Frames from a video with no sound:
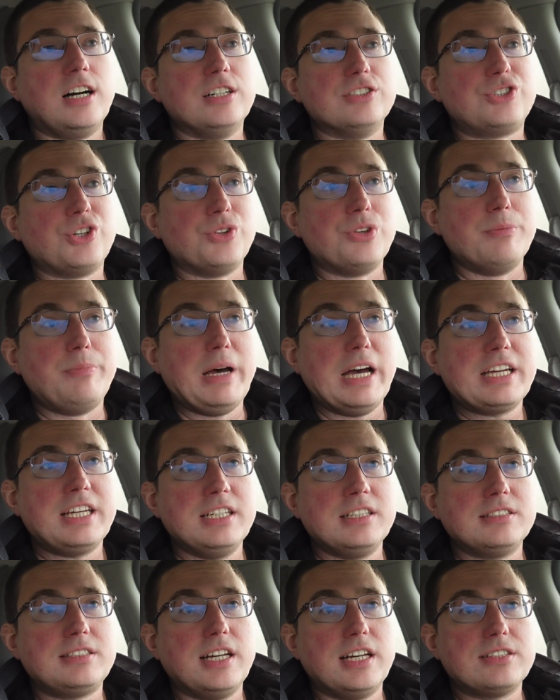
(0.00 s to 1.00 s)
So the
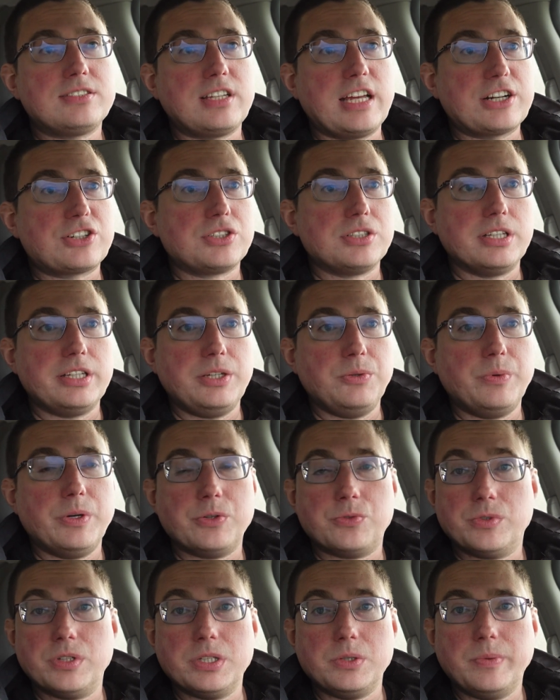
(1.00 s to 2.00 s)
backing test actually
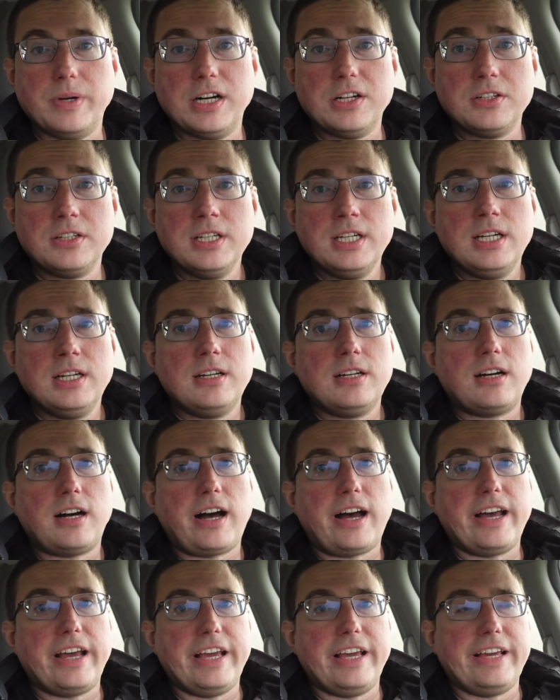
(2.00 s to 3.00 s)
went really well.
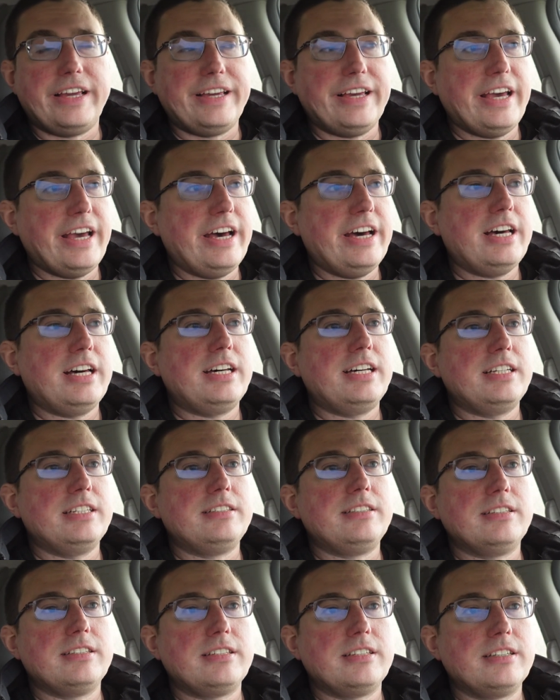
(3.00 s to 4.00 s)
I
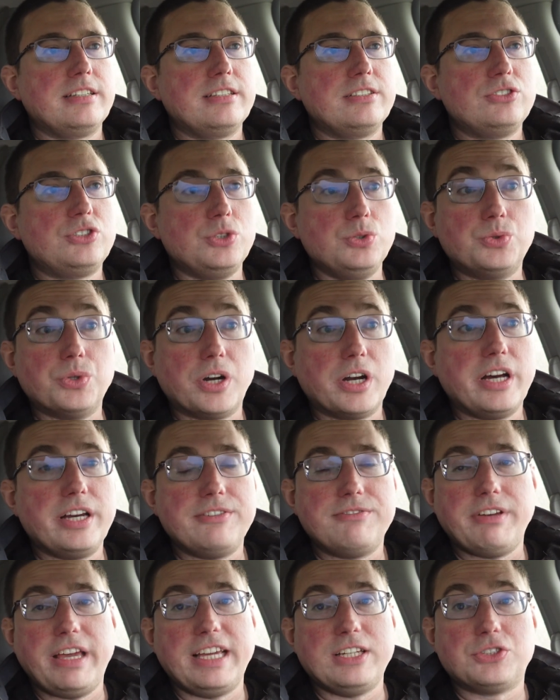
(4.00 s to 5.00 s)
had to
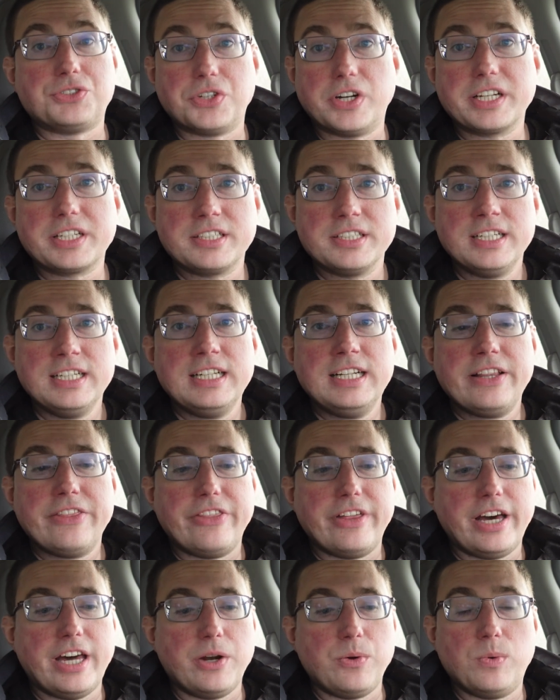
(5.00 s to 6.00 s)
drive a truck
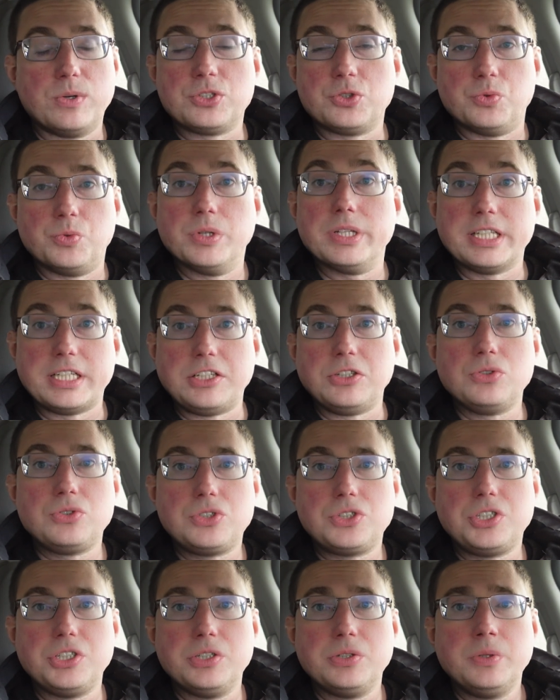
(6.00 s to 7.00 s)
that I wasn't really
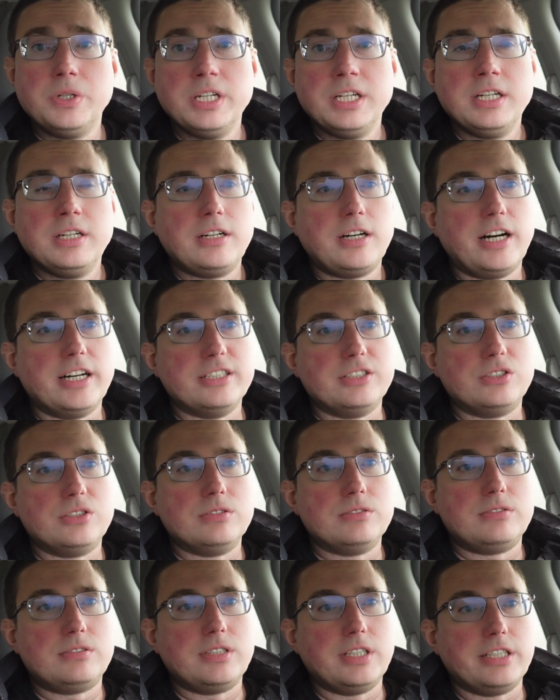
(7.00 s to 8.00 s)
used to.
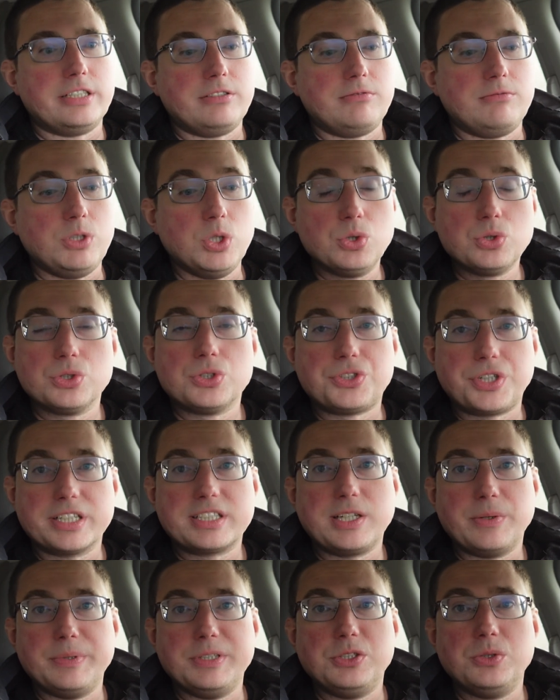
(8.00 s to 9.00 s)
The usual
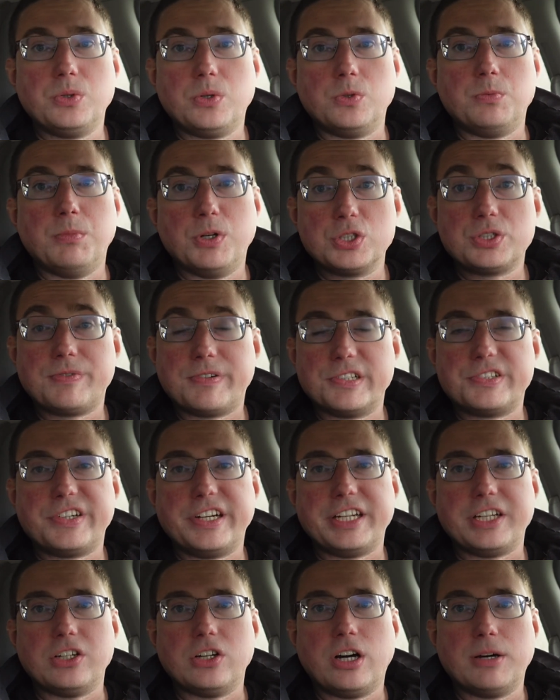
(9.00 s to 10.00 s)
truck that we do most of our
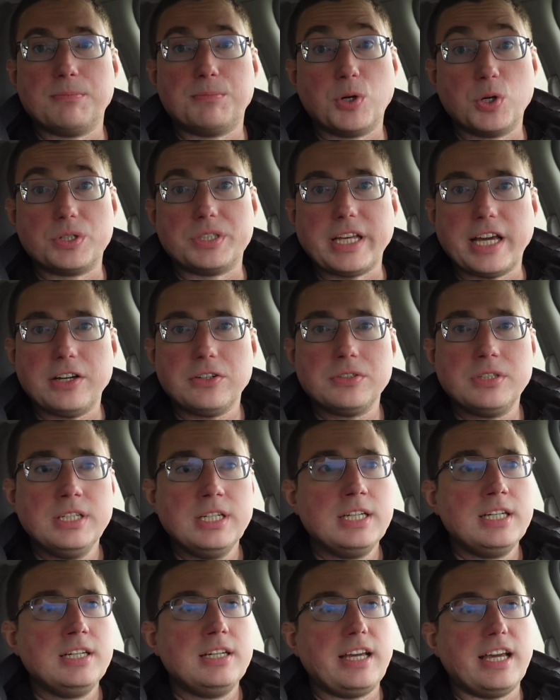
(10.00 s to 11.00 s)
training on broke down,
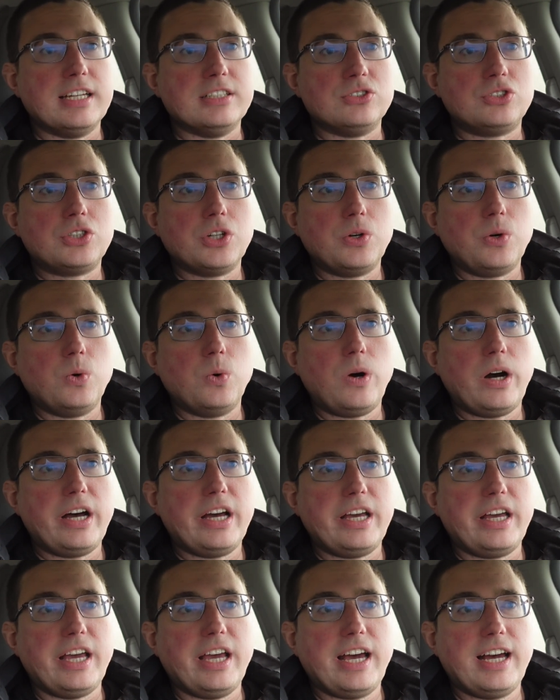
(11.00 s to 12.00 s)
and so
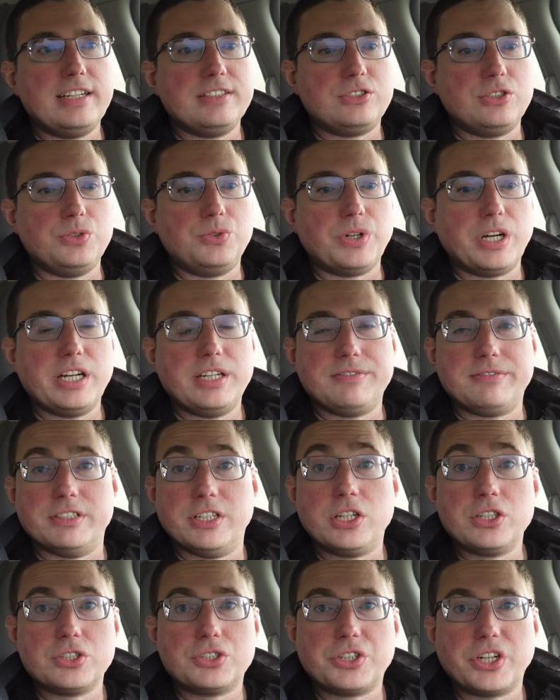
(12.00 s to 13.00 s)
I had to drive
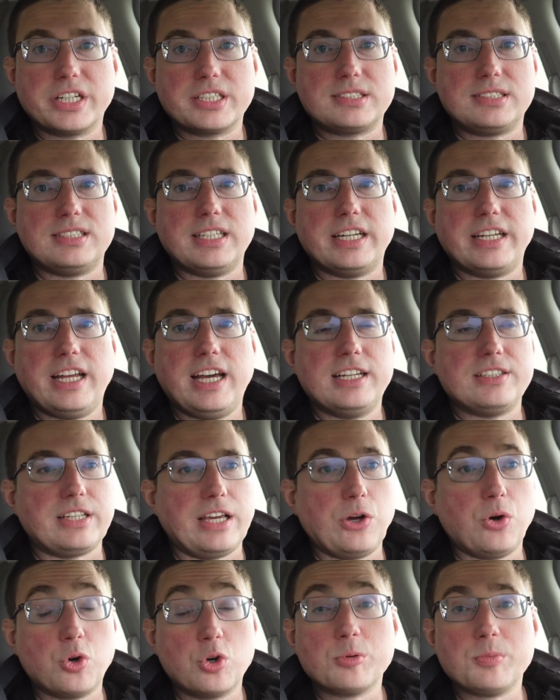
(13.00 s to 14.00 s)
another truck that has
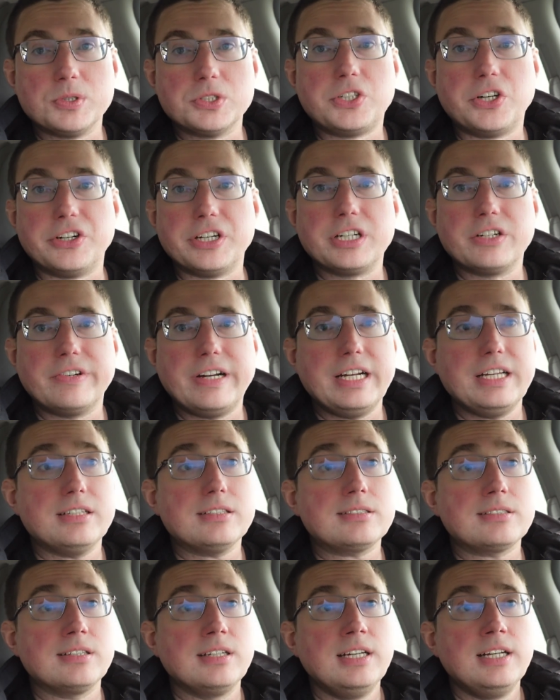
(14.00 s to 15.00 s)
a horrible turning
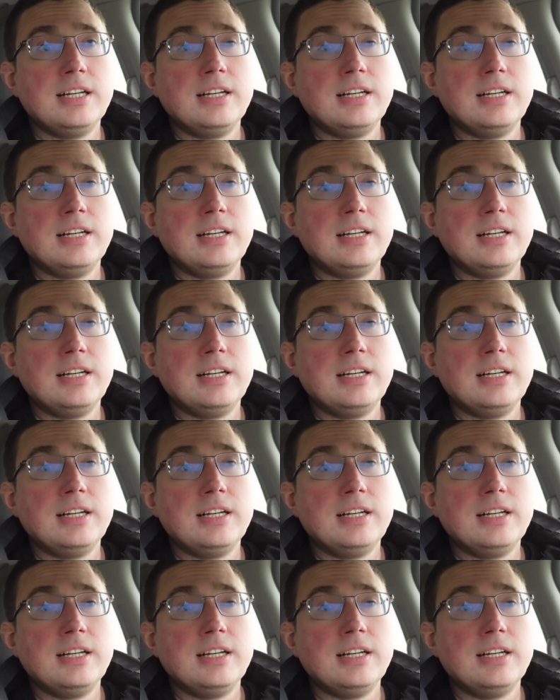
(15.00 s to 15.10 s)
radius,